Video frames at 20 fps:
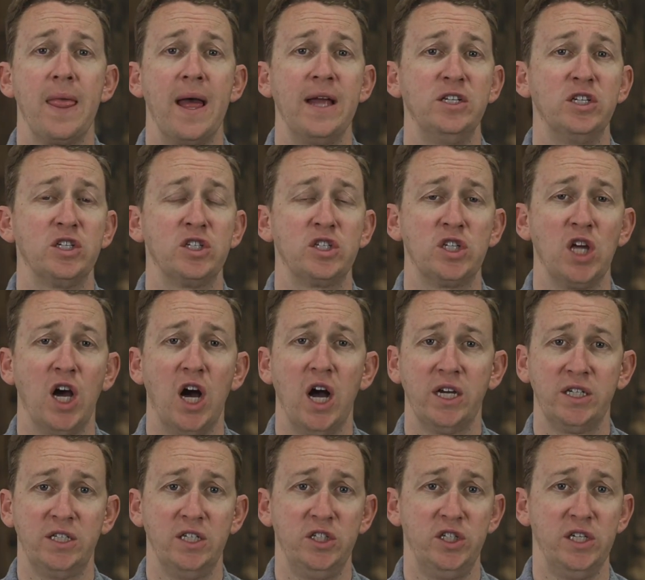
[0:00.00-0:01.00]
and just
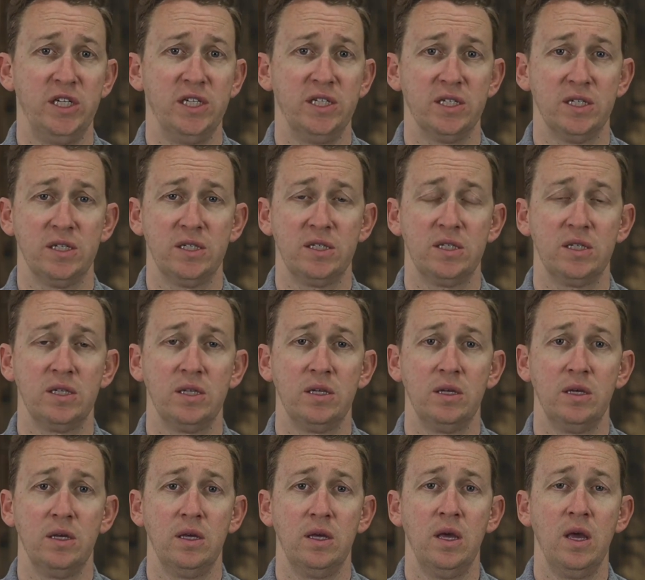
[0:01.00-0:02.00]
talk to Jesus.
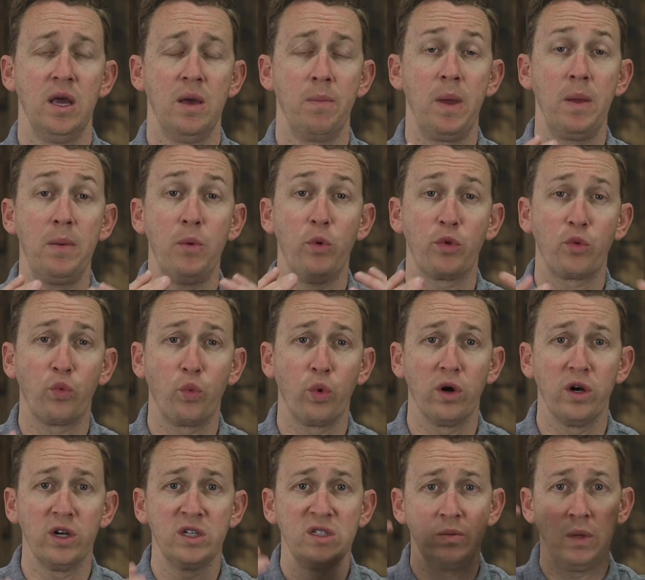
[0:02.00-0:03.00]
Maybe with
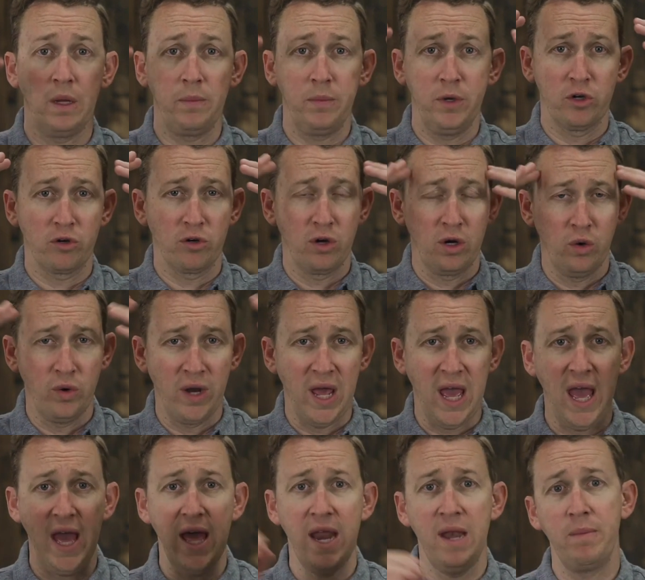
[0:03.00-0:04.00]
words, maybe your own
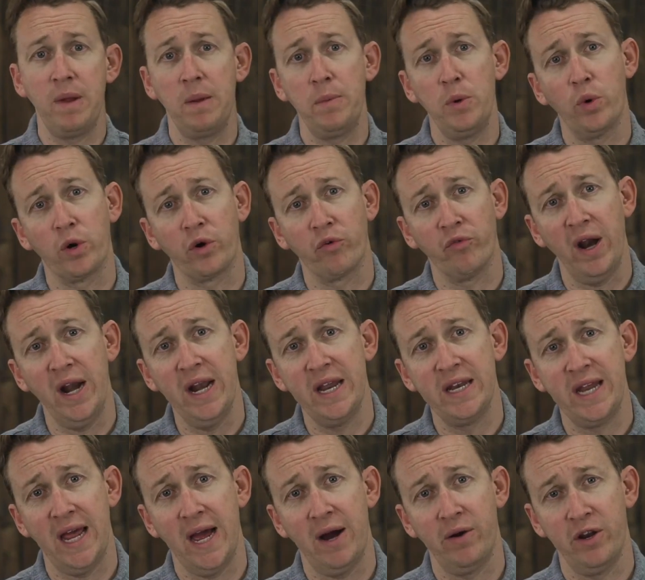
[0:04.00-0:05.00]
head, maybe you want to write
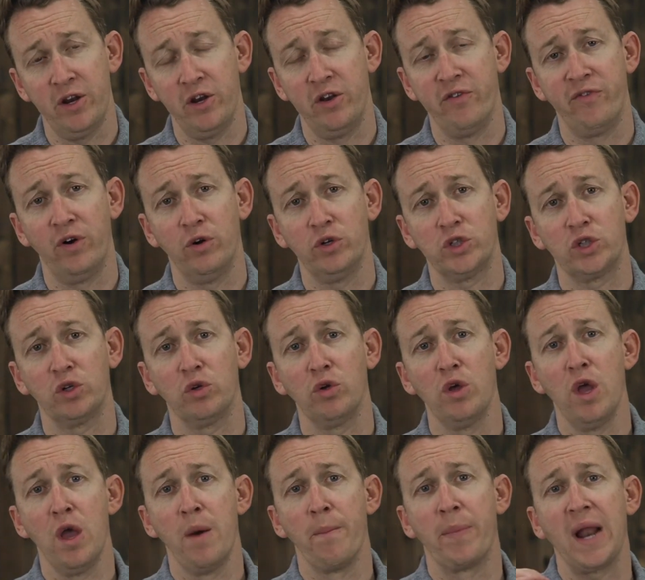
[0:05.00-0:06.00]
it down in a
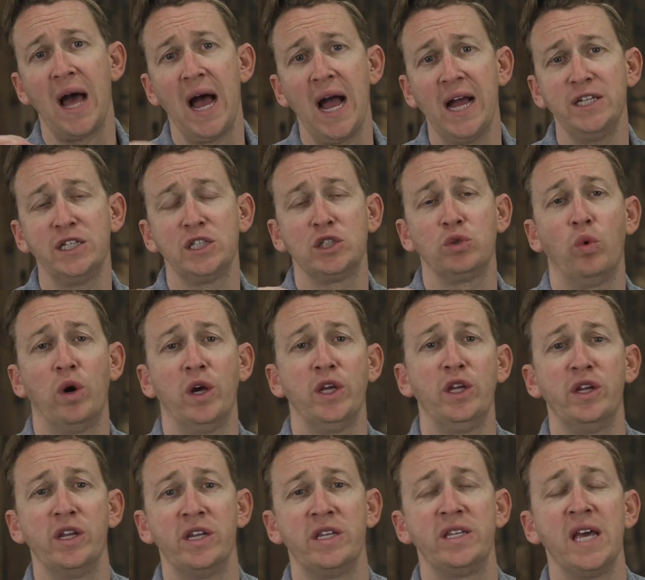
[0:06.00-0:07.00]
devotional, but I just
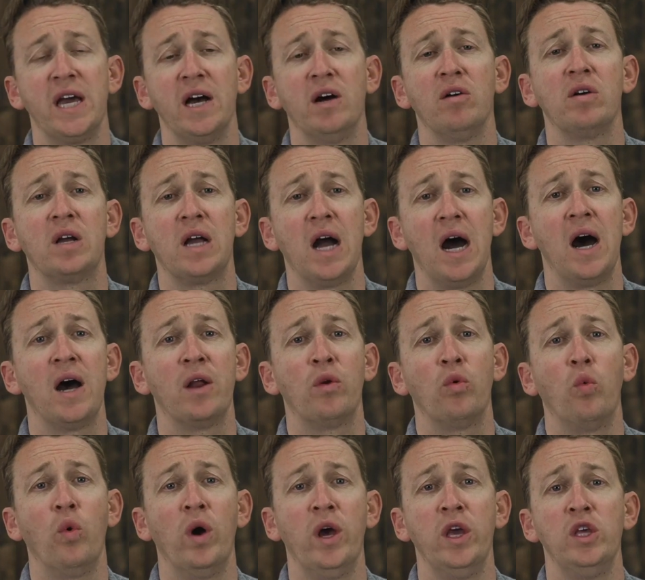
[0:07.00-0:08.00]
want you to tell
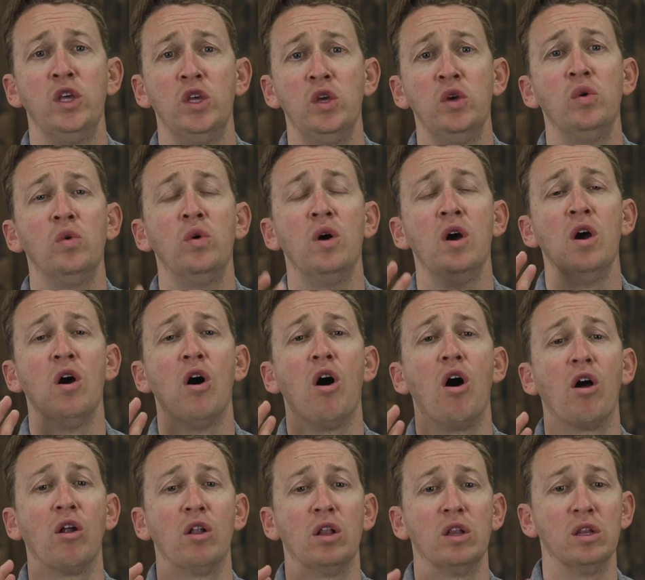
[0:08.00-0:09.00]
God what you
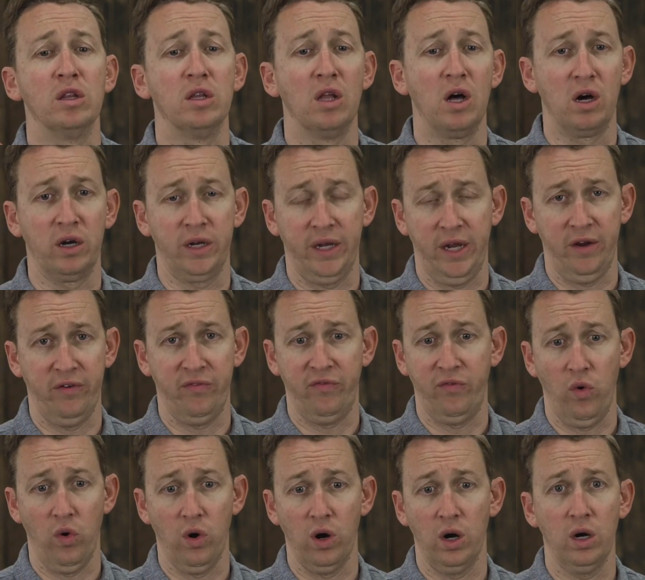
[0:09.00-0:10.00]
are longing
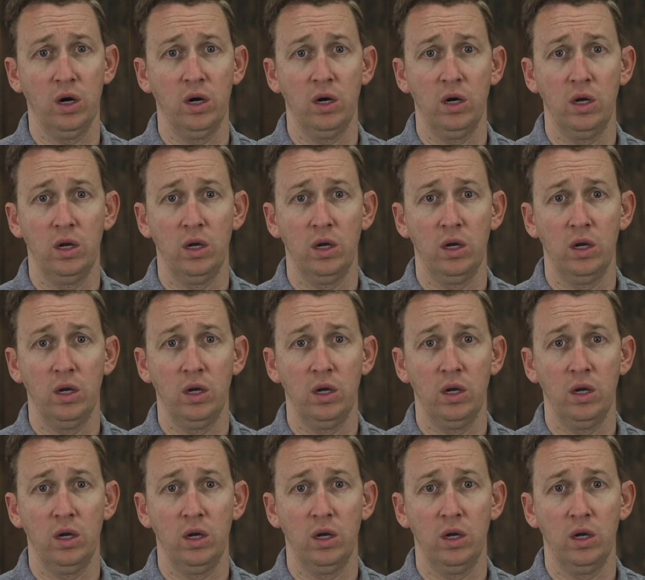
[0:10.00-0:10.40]
for.